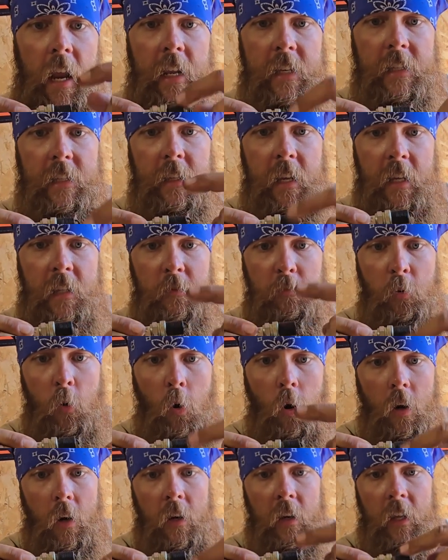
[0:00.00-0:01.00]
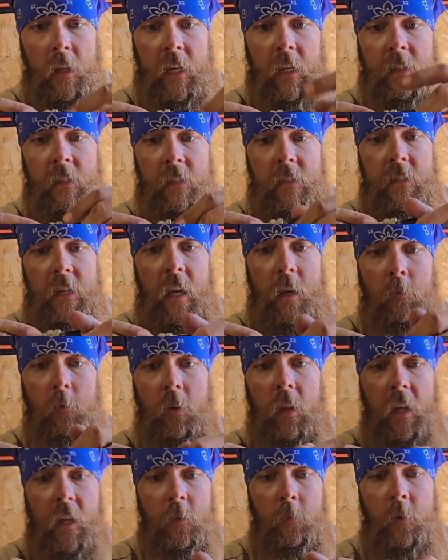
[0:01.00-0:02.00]
Is important to get the same
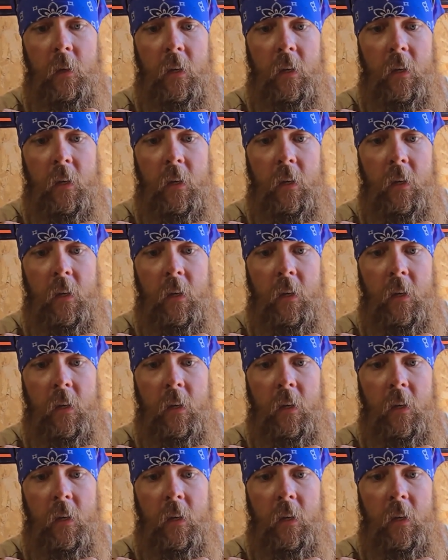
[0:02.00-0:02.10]
length,